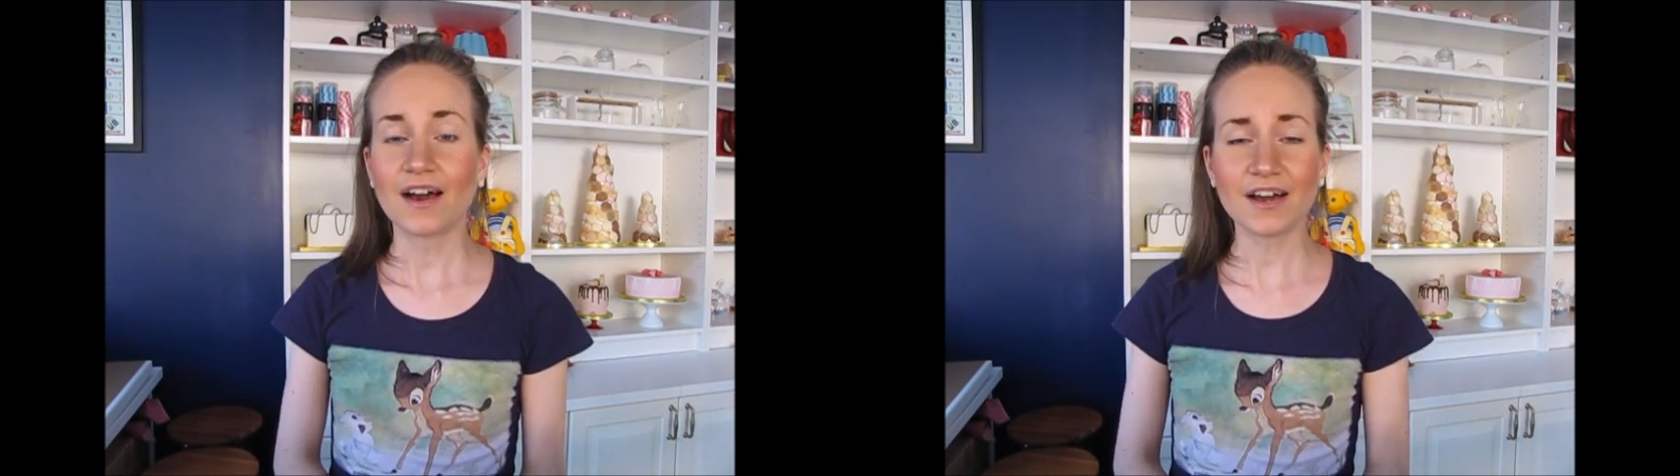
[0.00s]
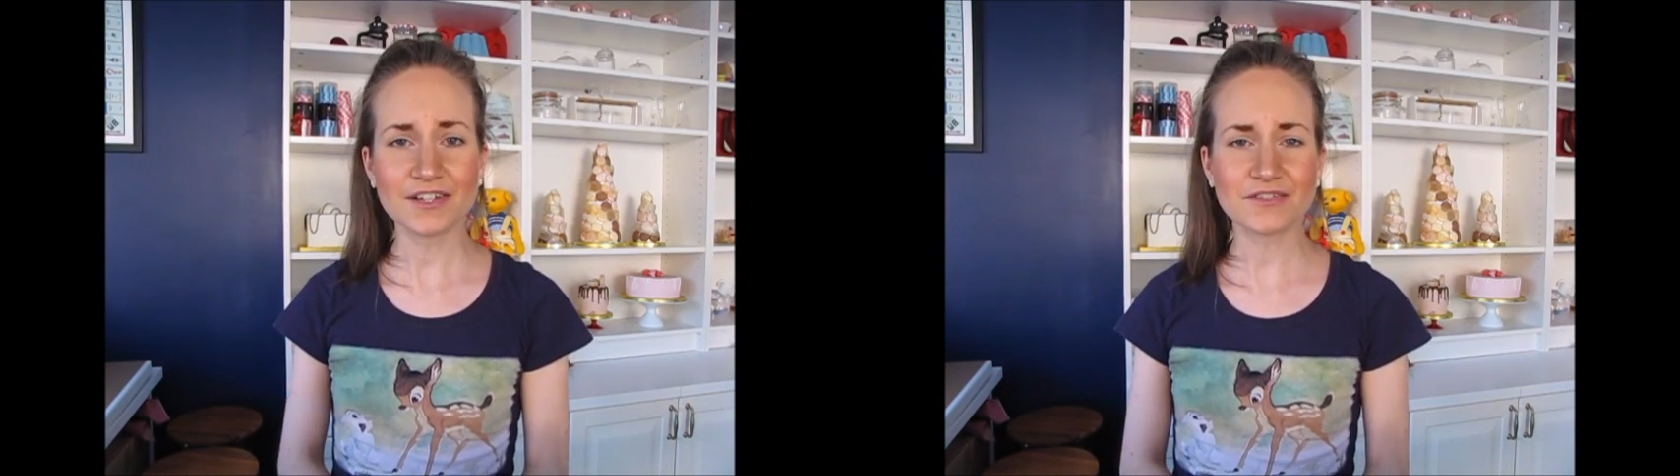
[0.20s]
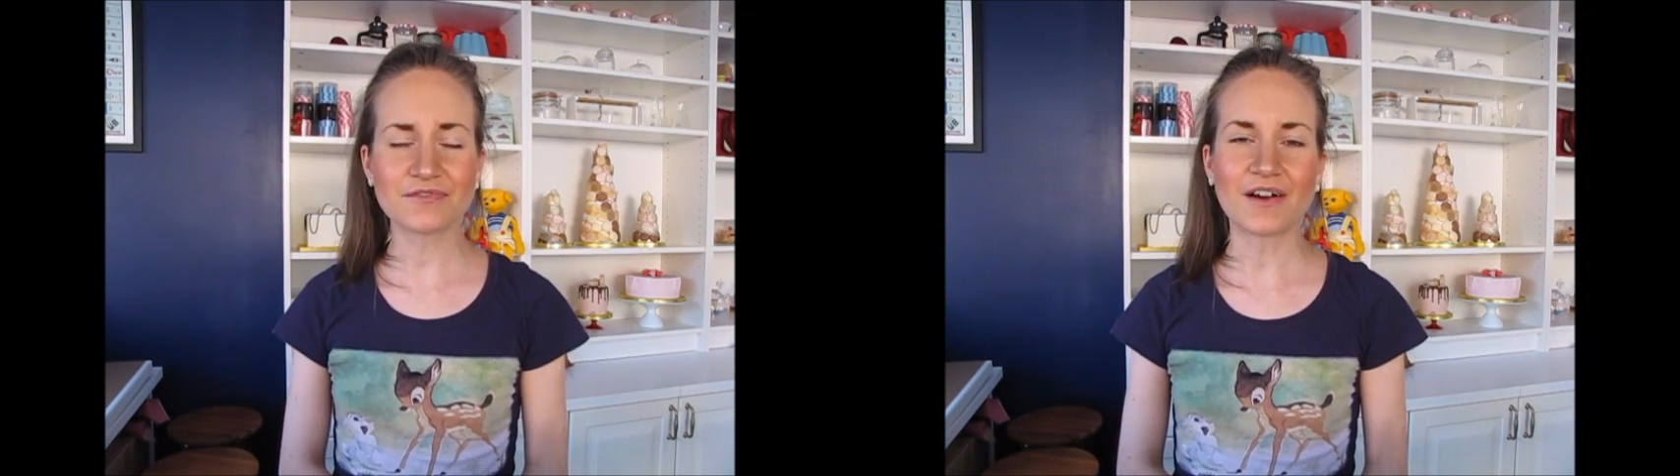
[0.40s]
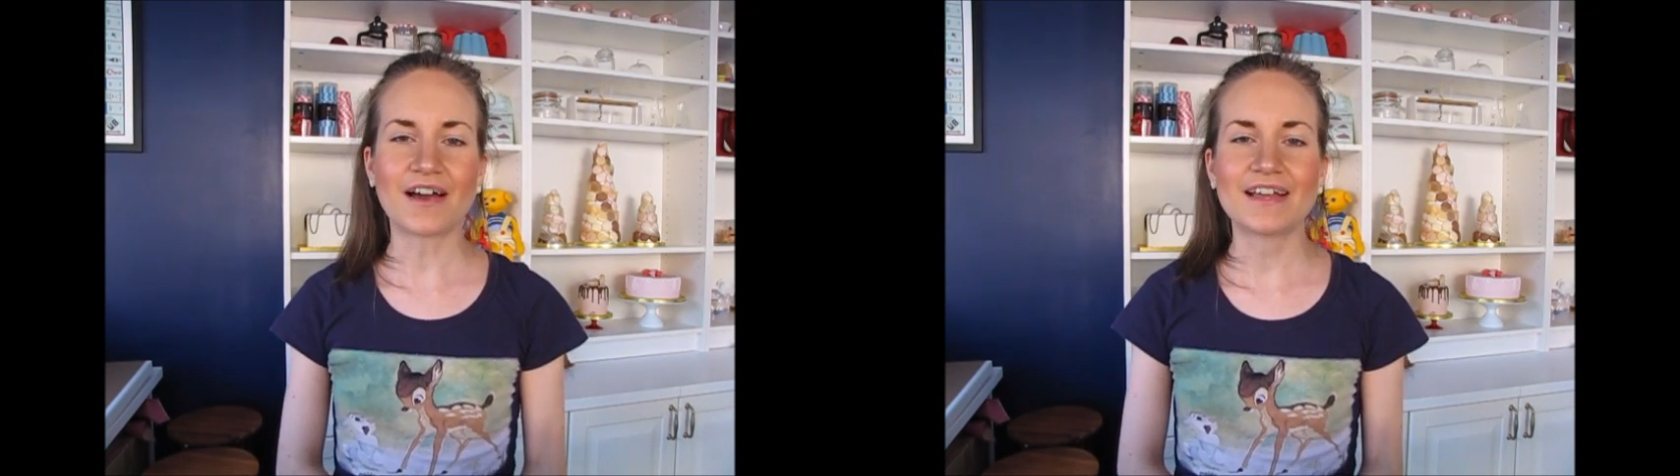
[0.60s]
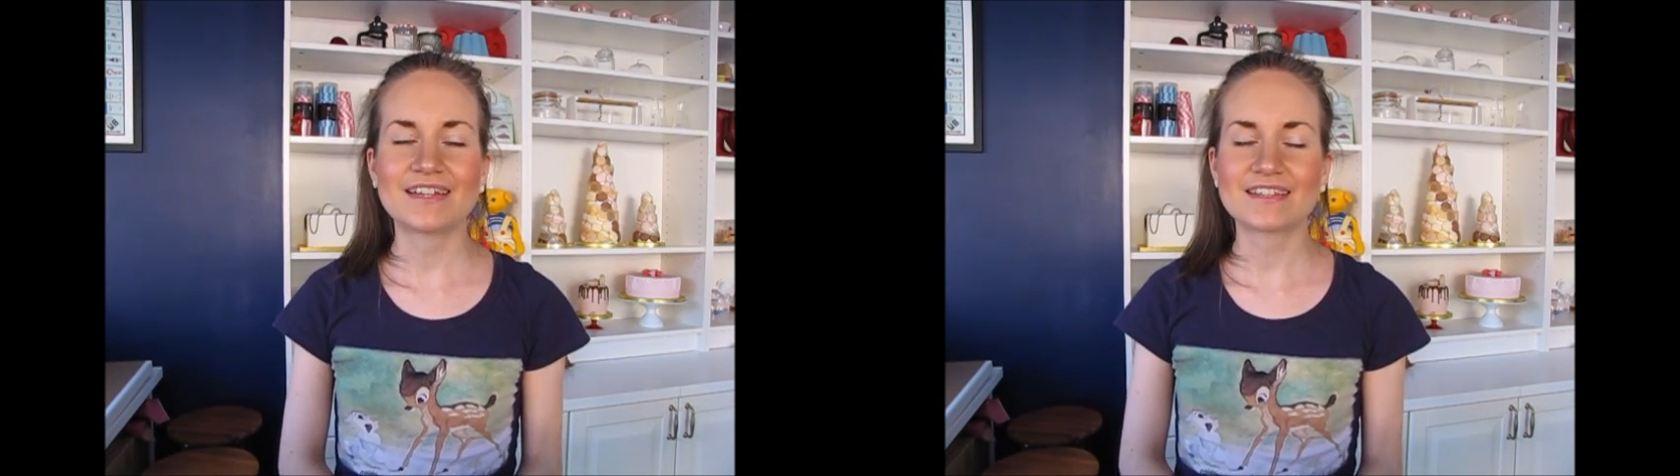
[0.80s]
I do
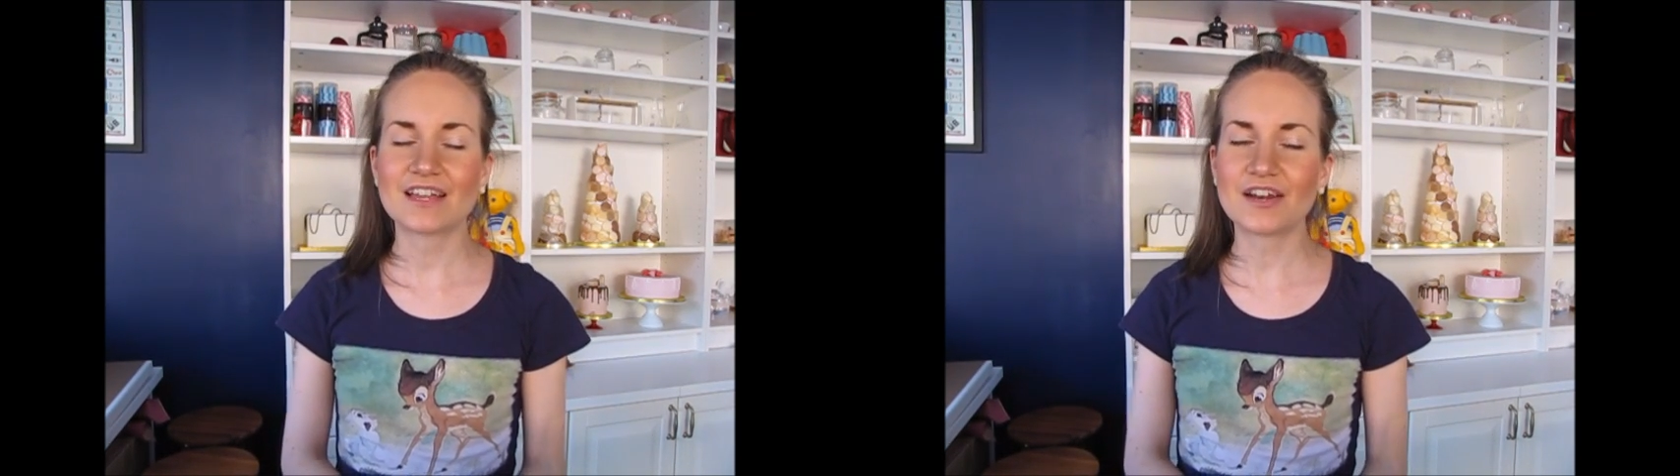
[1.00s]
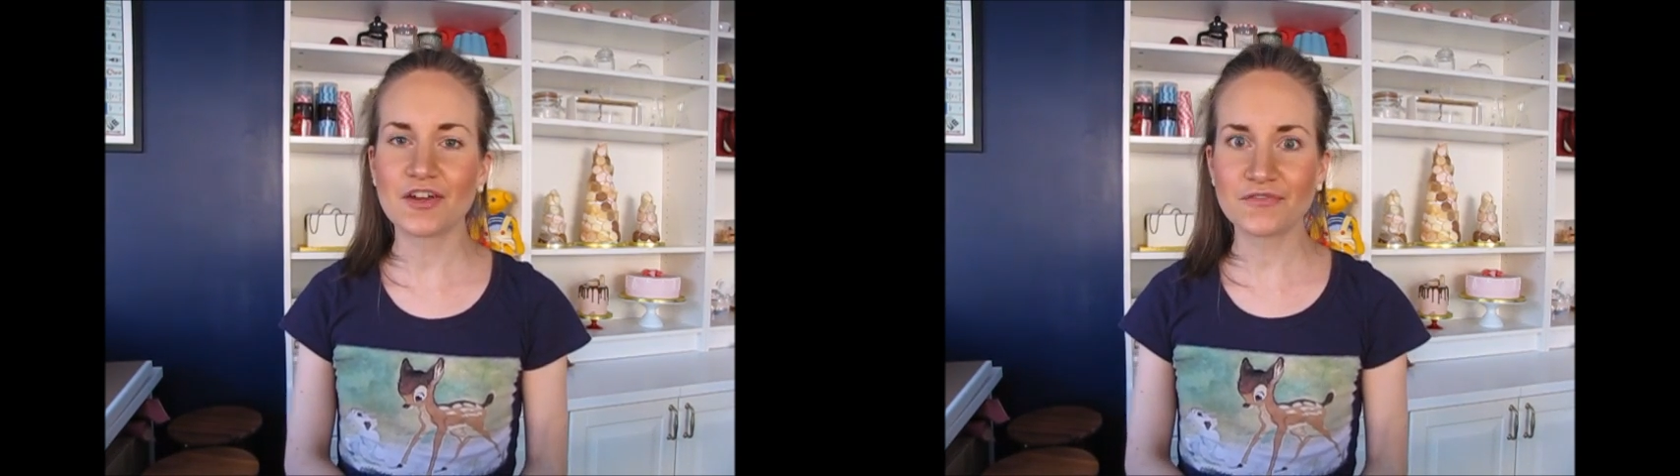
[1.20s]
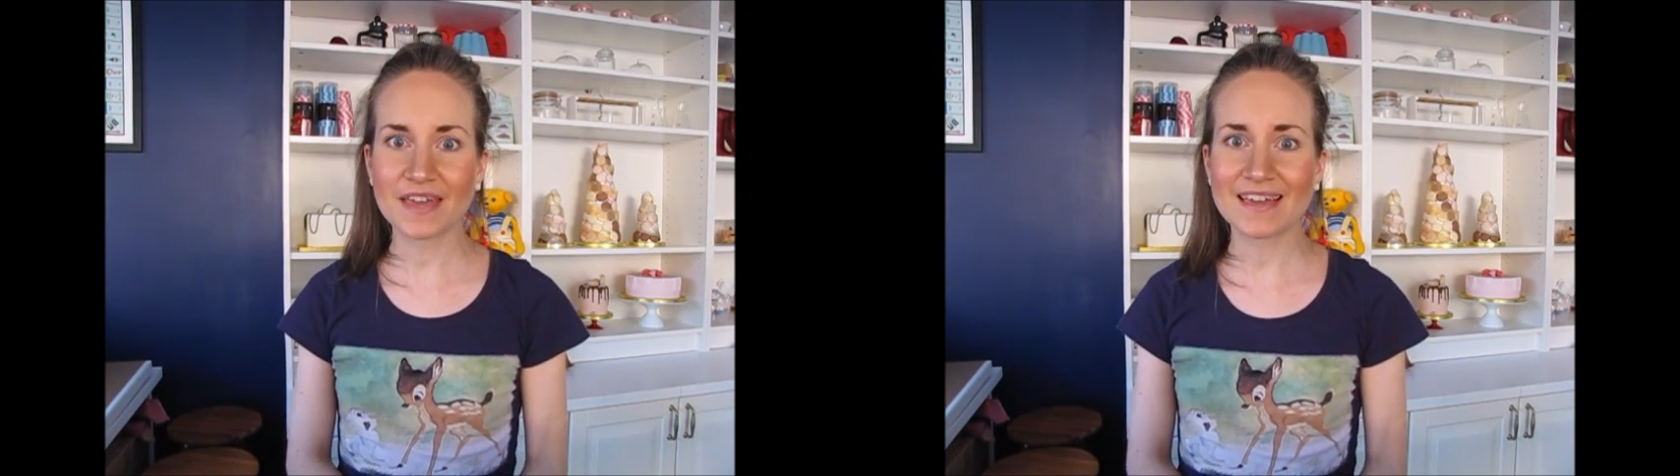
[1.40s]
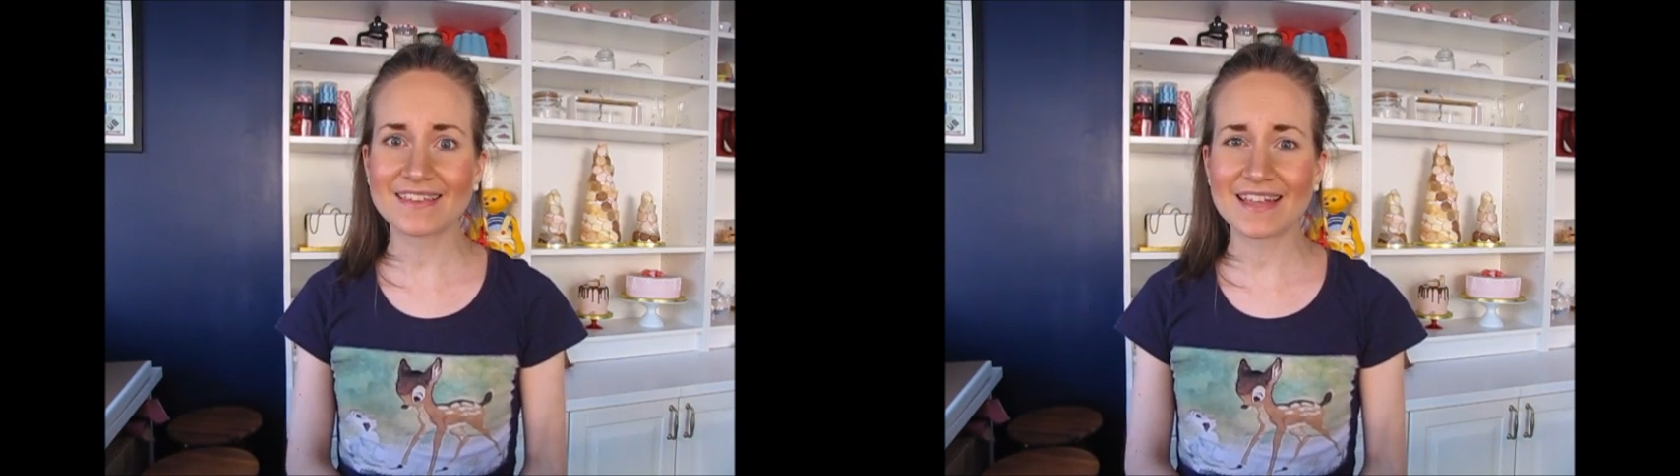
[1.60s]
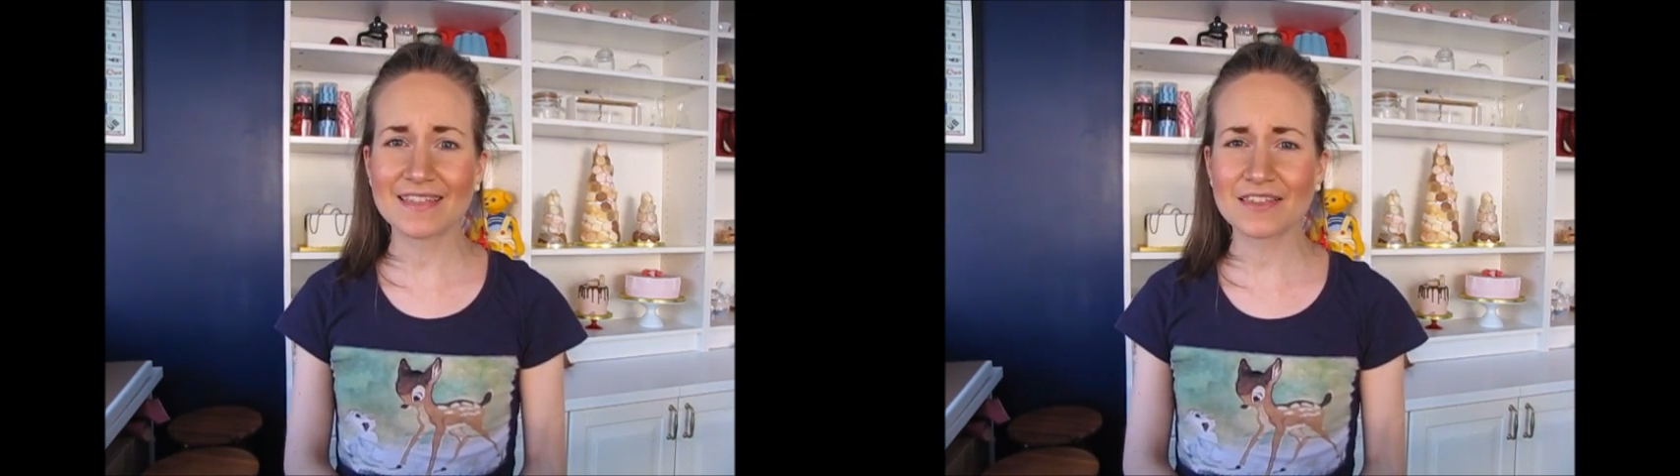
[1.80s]
find that loaf cakes
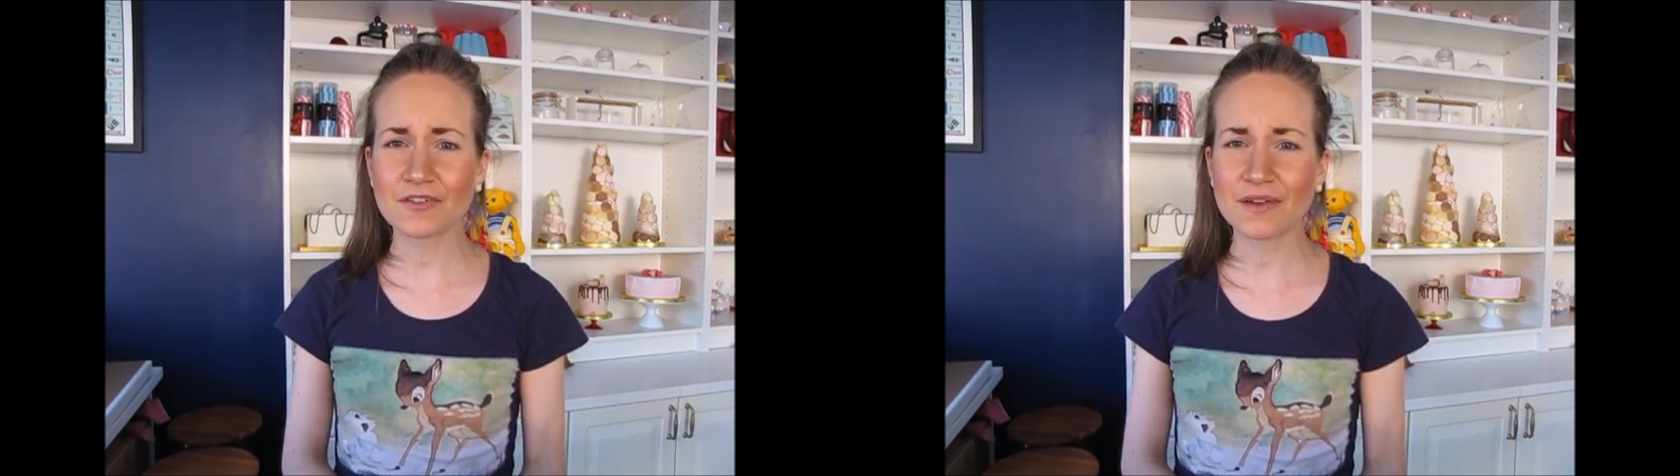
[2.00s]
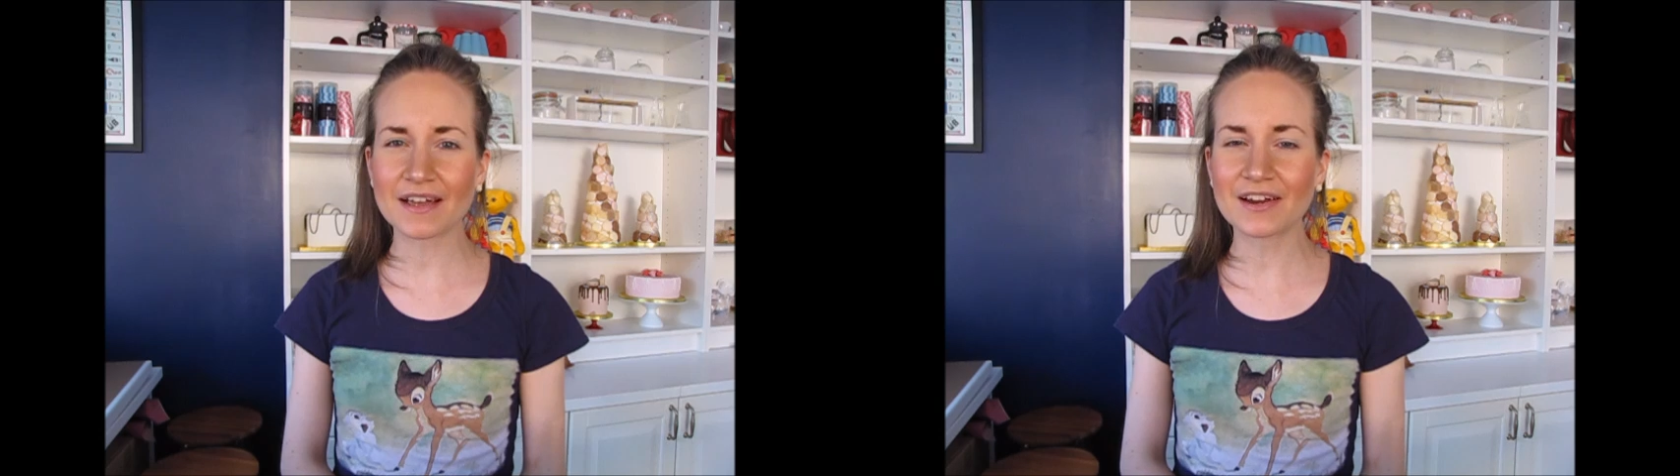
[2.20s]
tend to crack